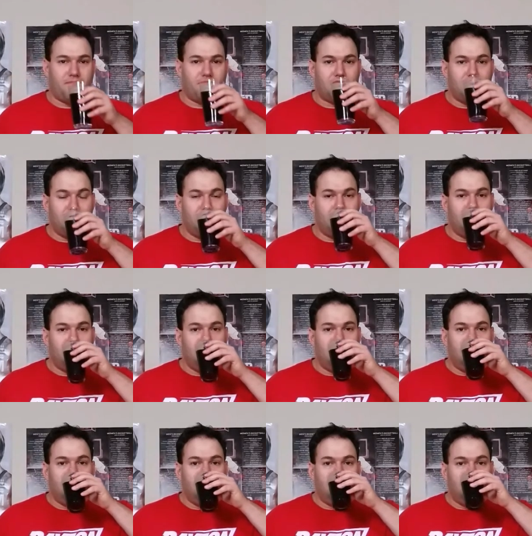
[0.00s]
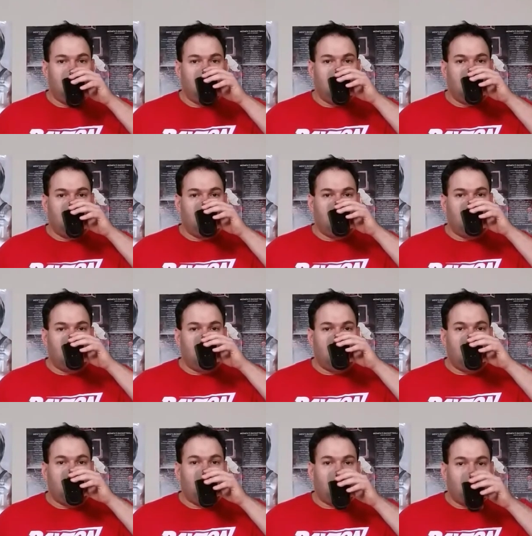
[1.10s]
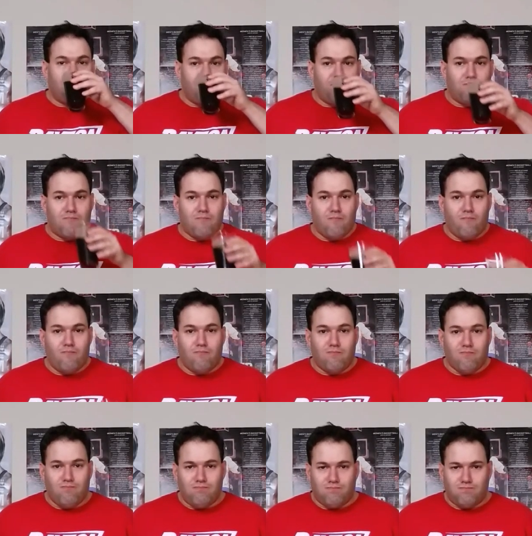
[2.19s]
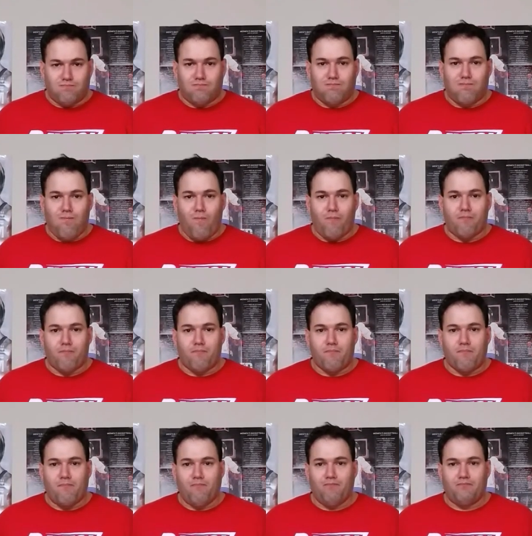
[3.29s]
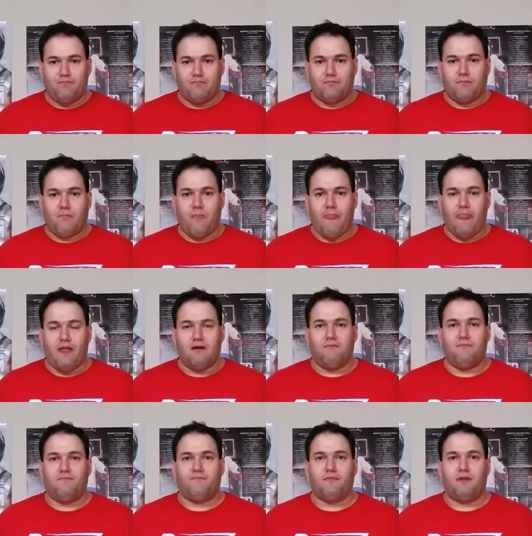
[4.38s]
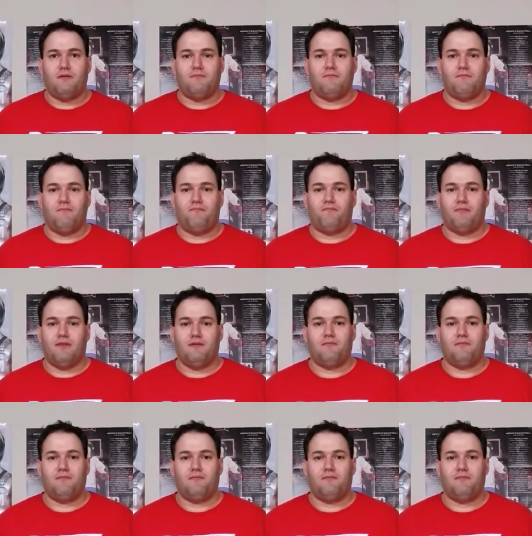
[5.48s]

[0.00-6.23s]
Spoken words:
Nobody speaks.